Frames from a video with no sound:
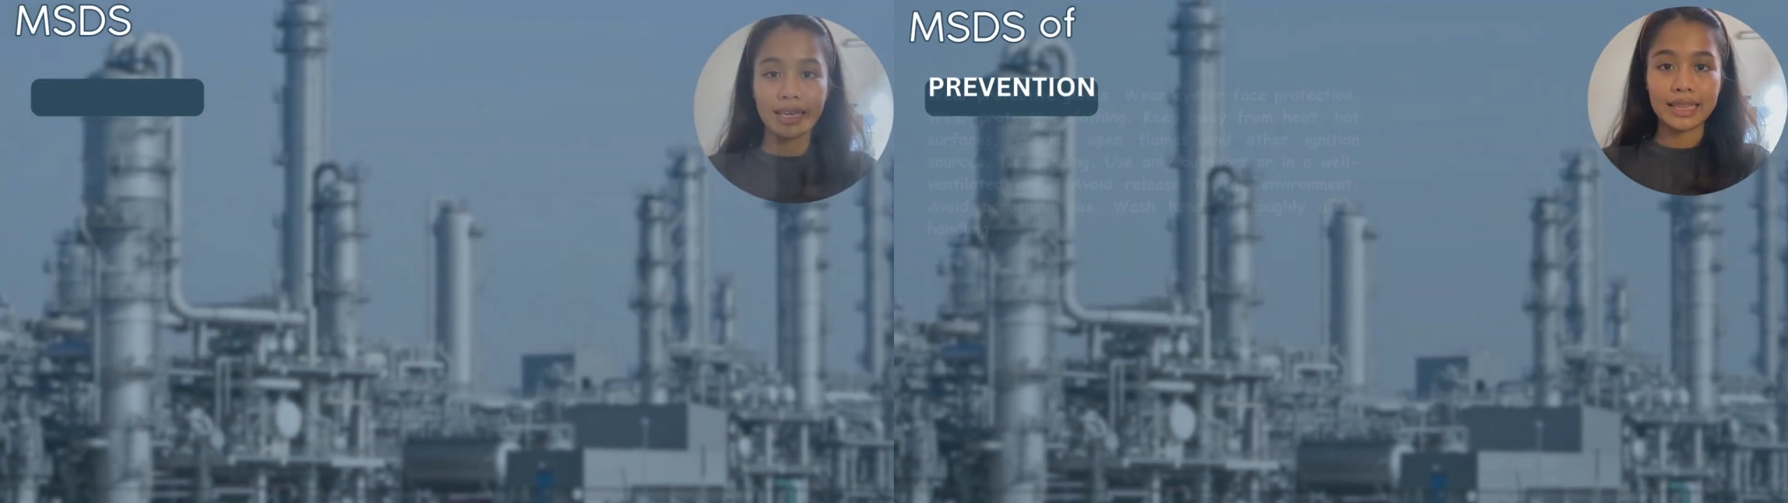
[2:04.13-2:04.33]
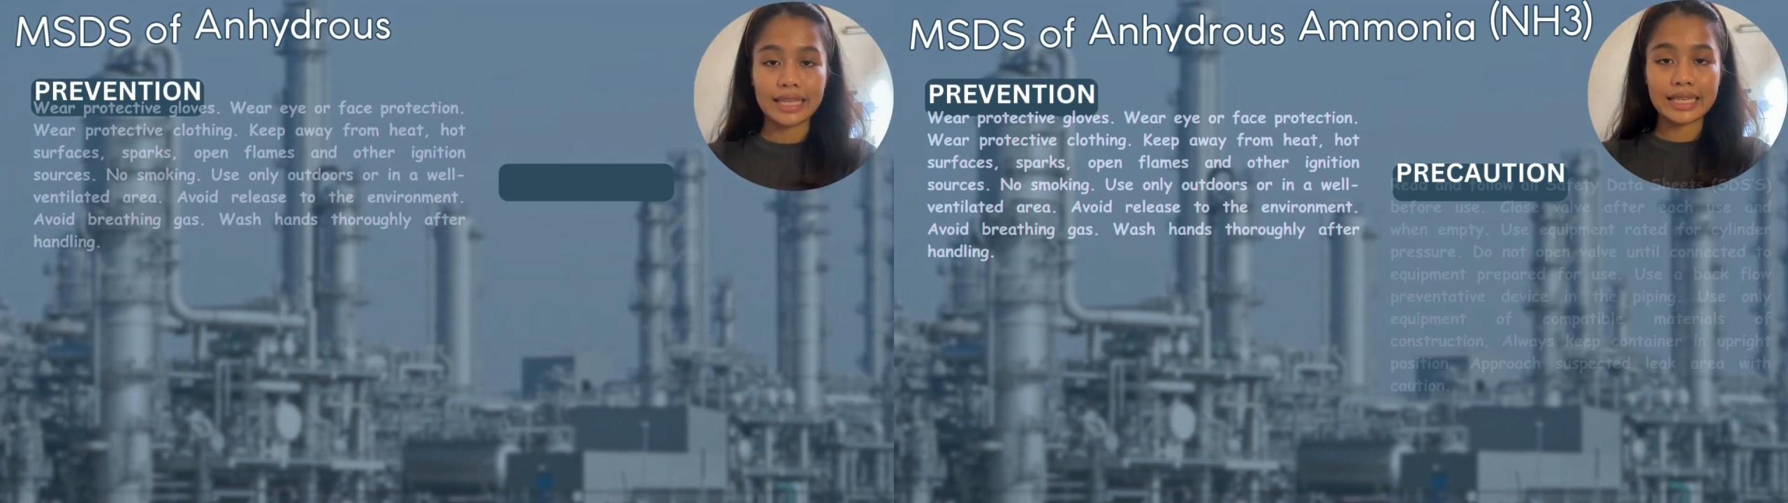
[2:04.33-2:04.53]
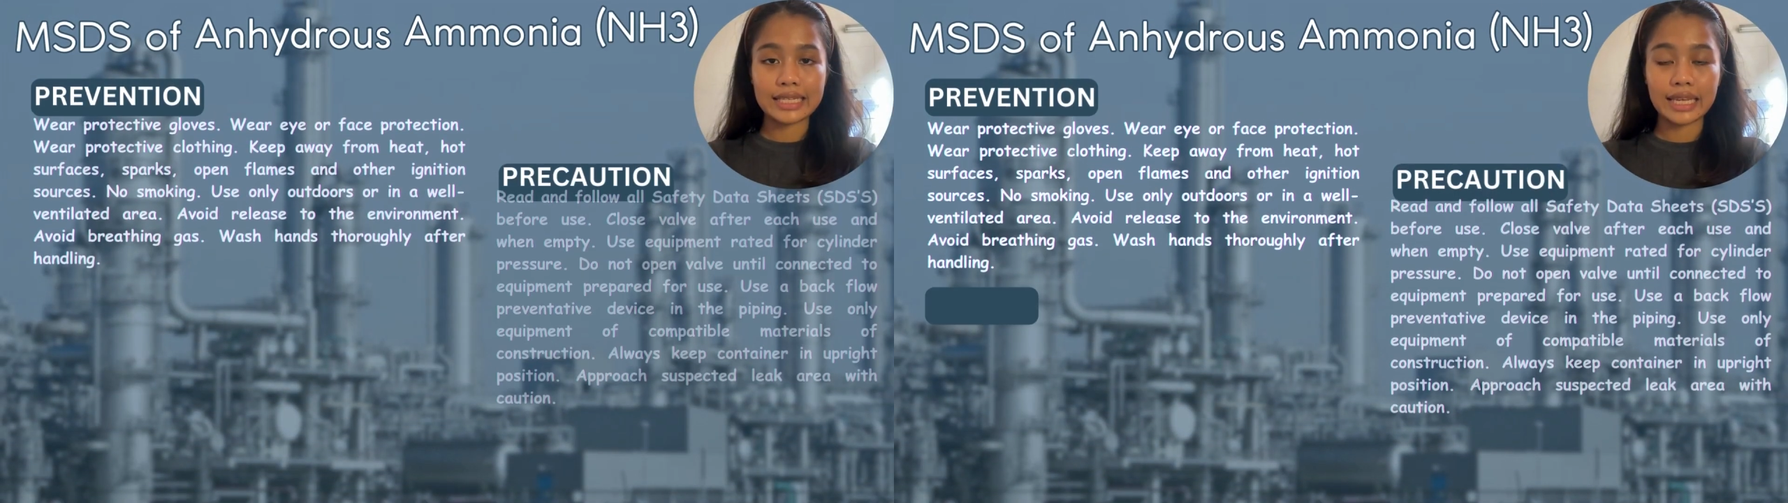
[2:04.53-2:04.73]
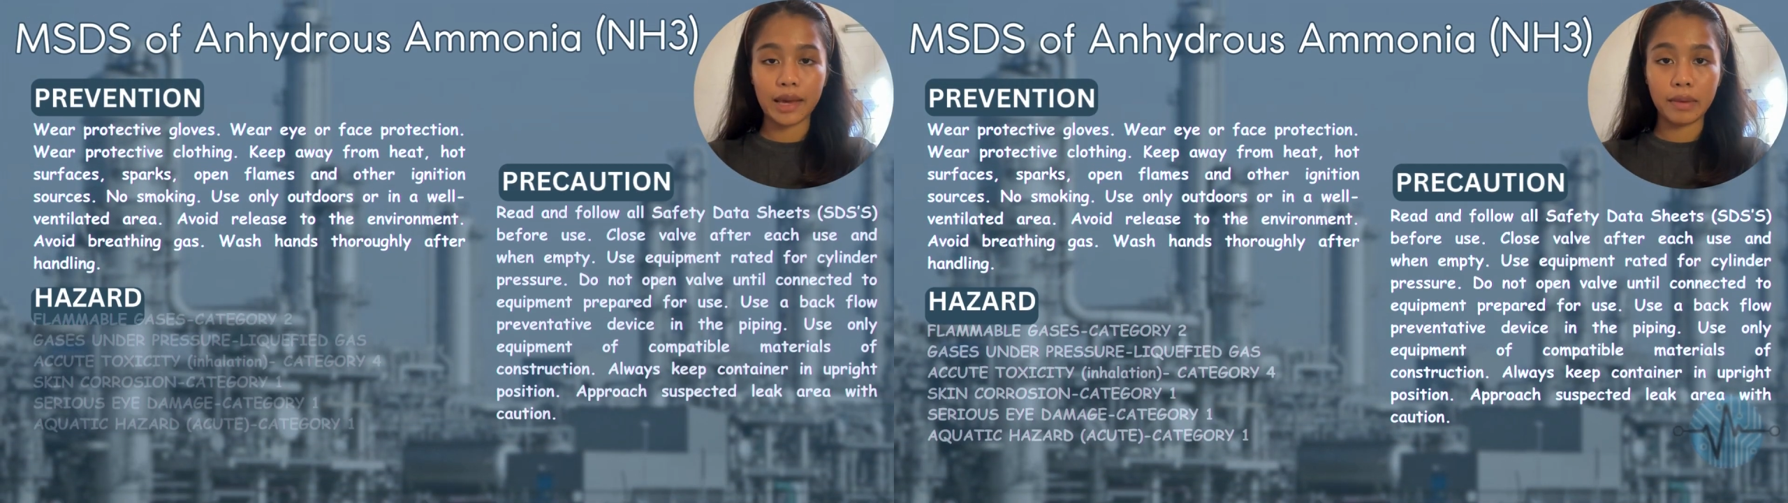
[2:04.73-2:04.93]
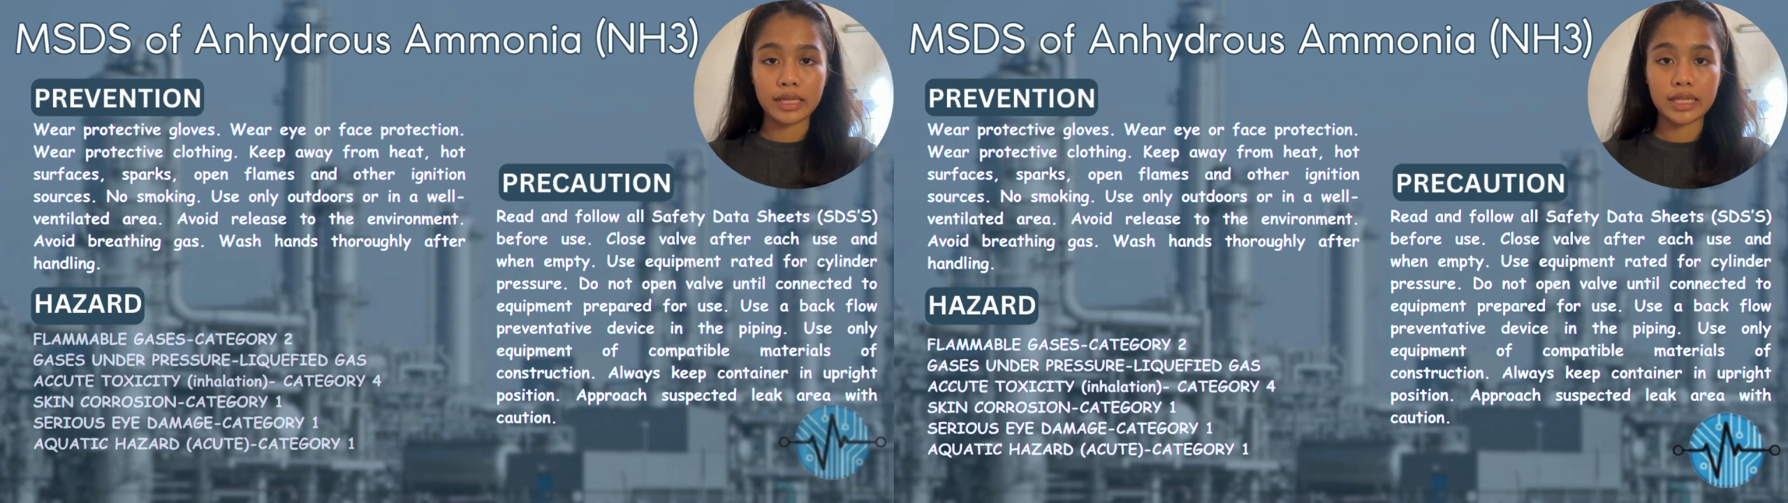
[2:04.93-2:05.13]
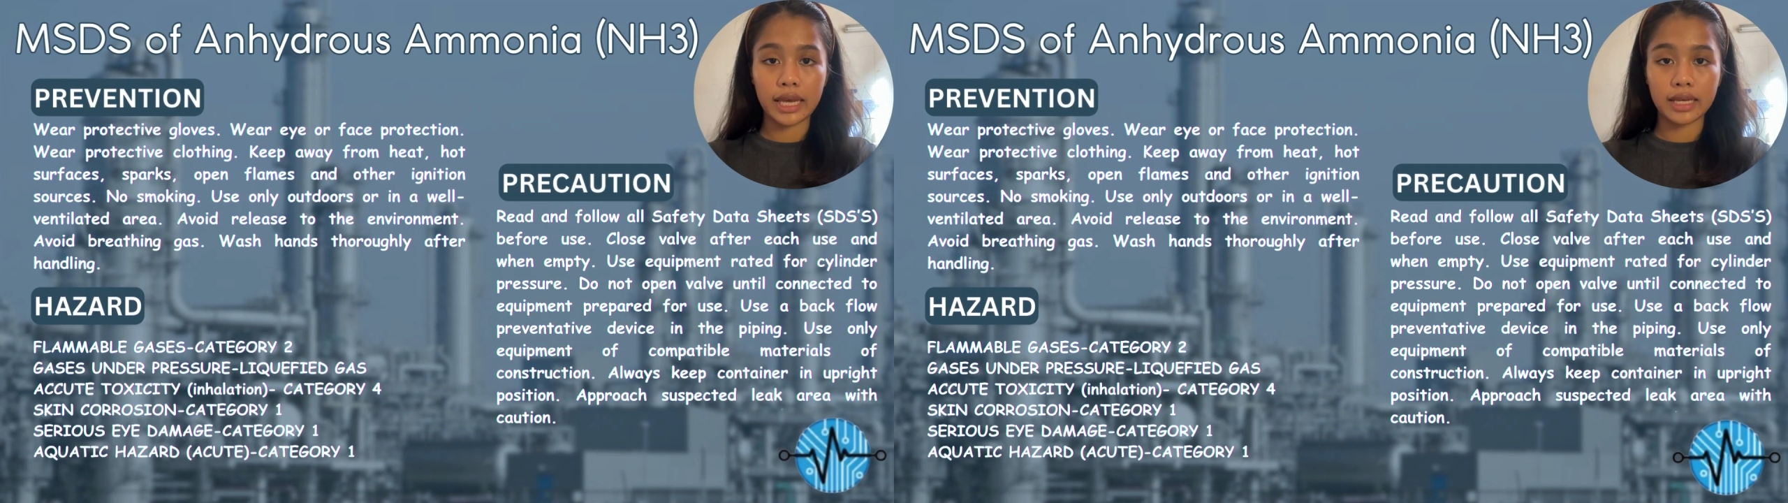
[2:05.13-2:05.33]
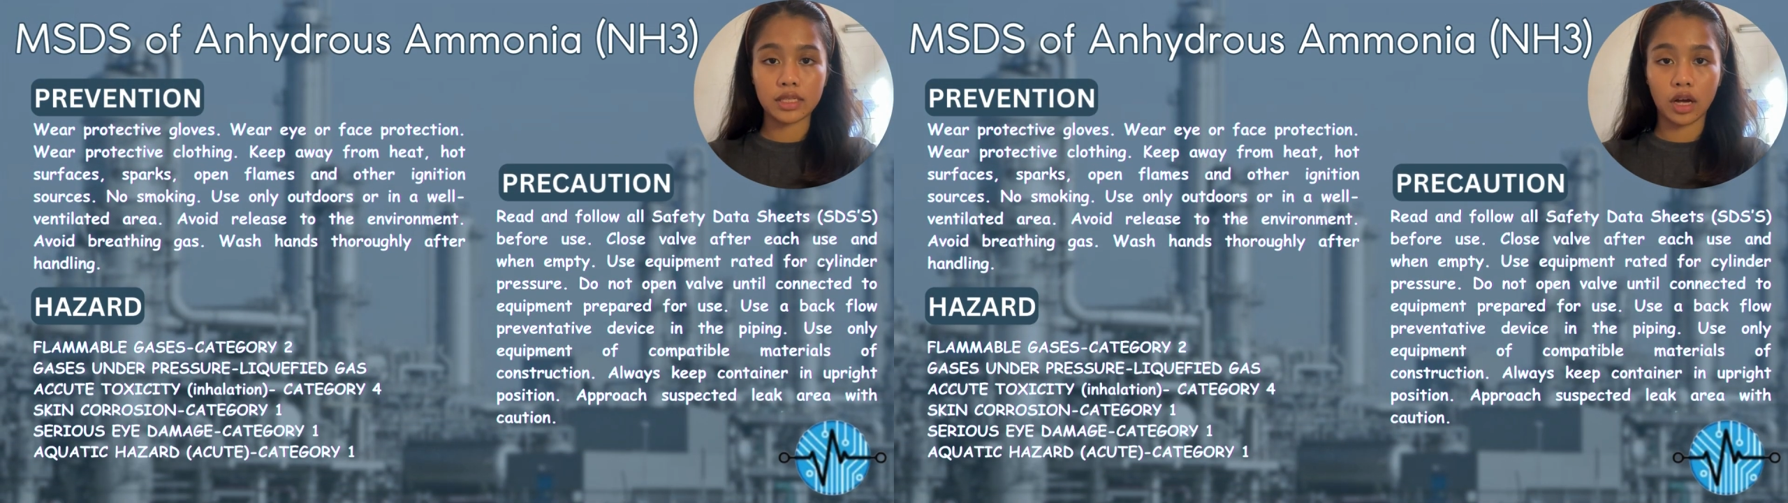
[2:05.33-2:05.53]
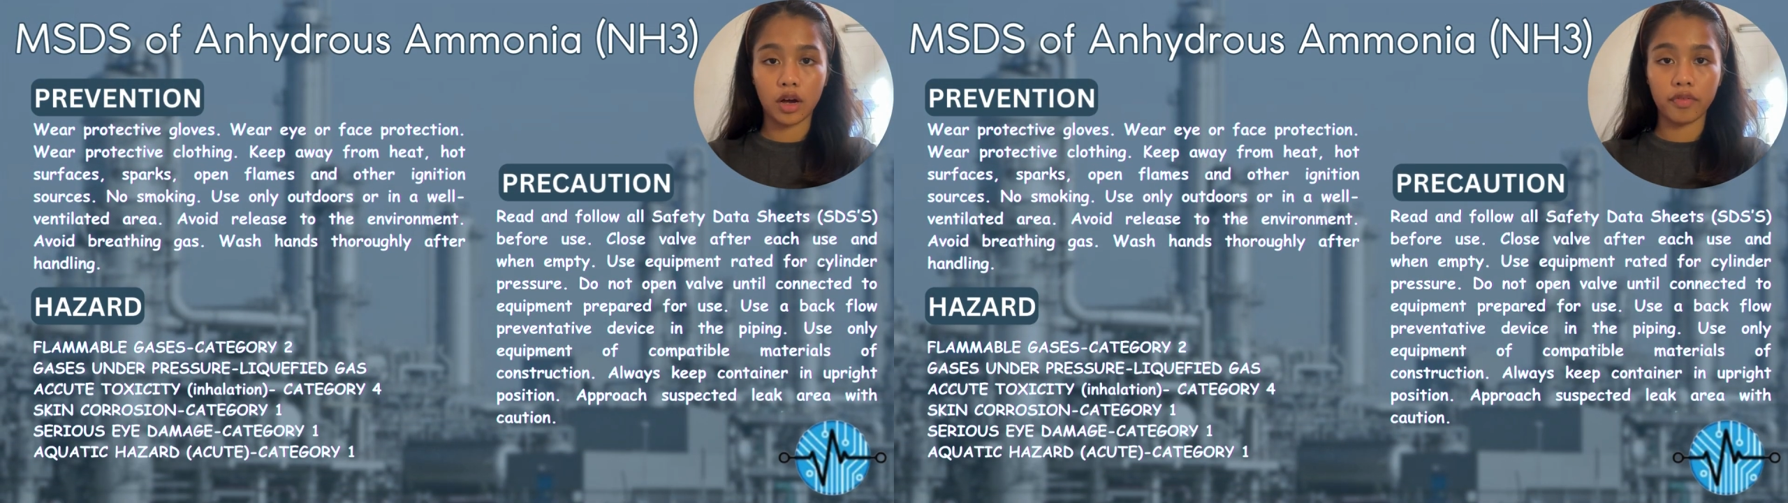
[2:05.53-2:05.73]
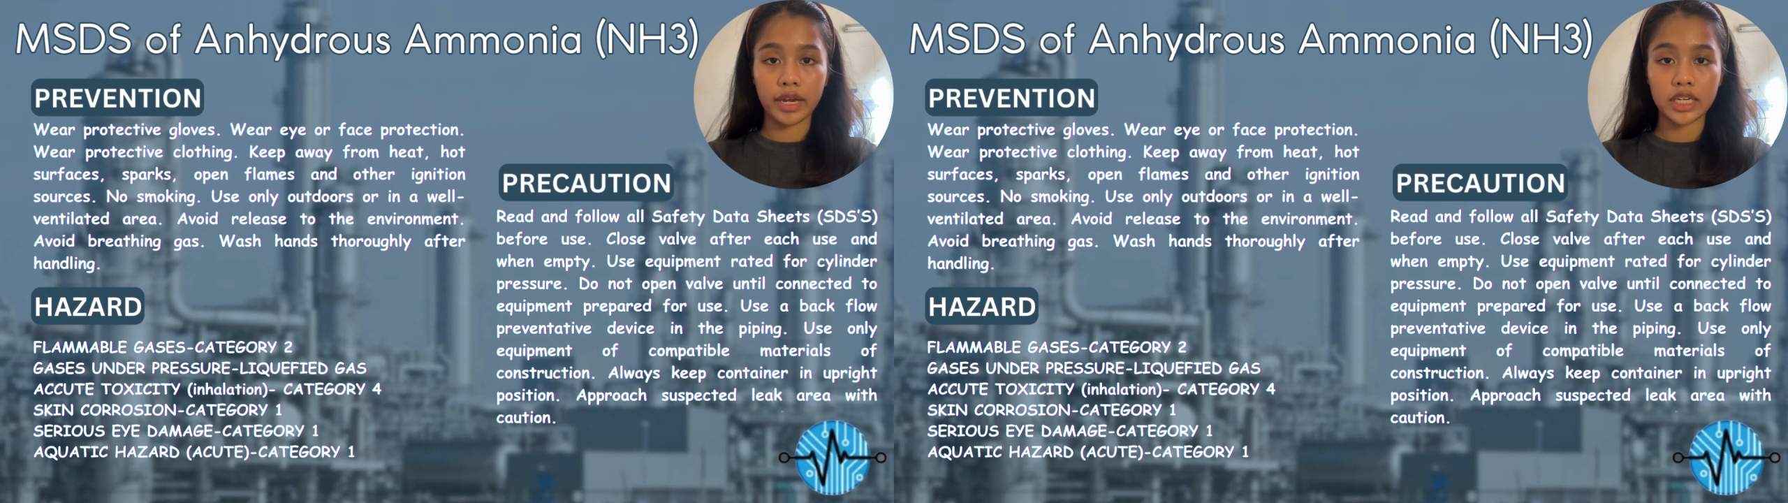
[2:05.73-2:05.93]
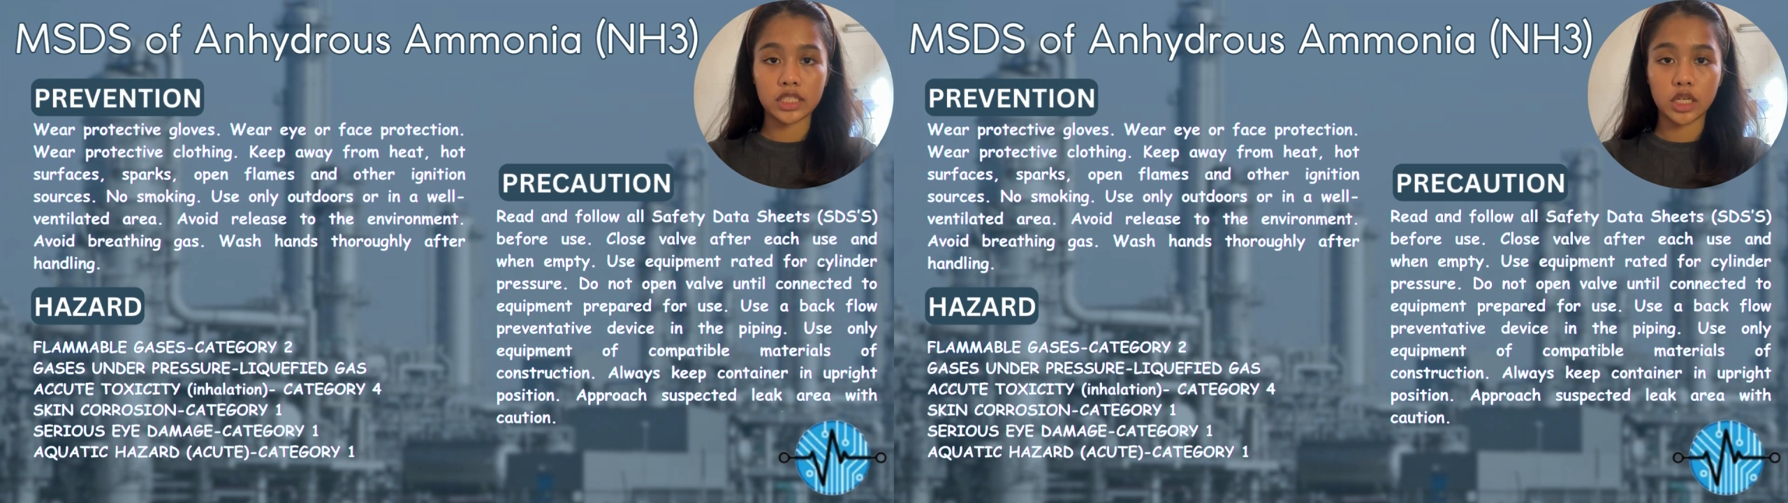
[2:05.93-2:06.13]
This is the MSDS of
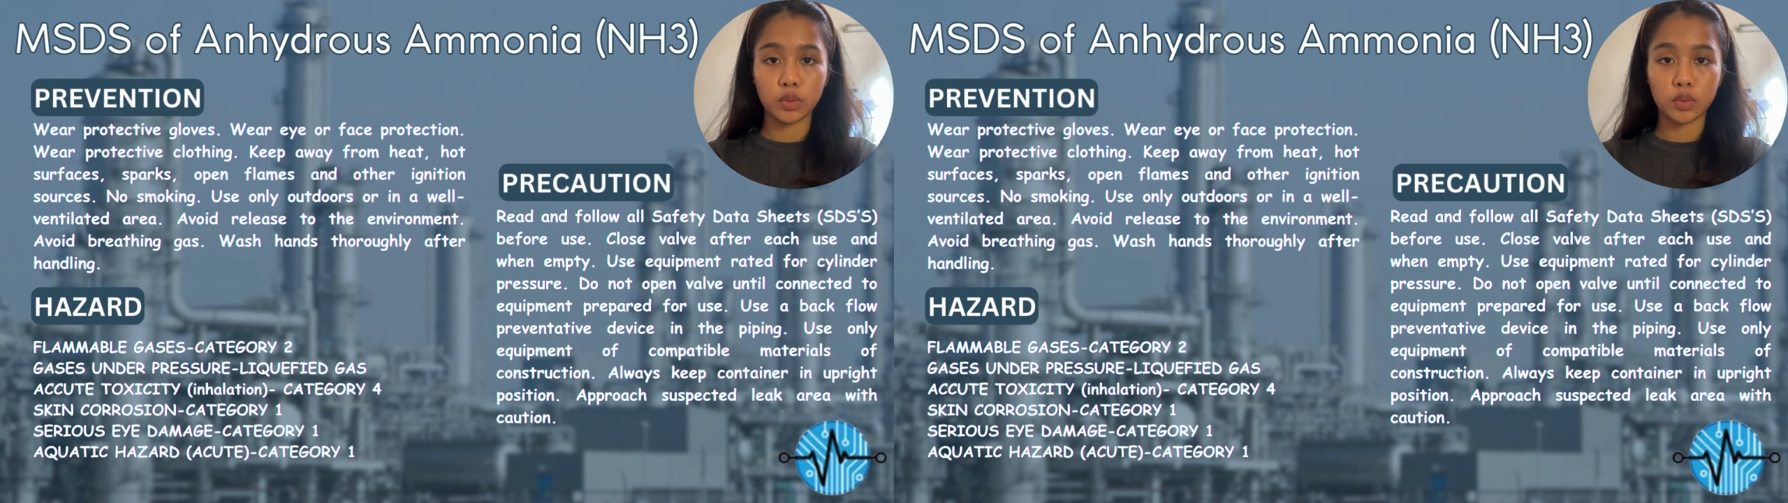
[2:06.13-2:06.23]
NH2,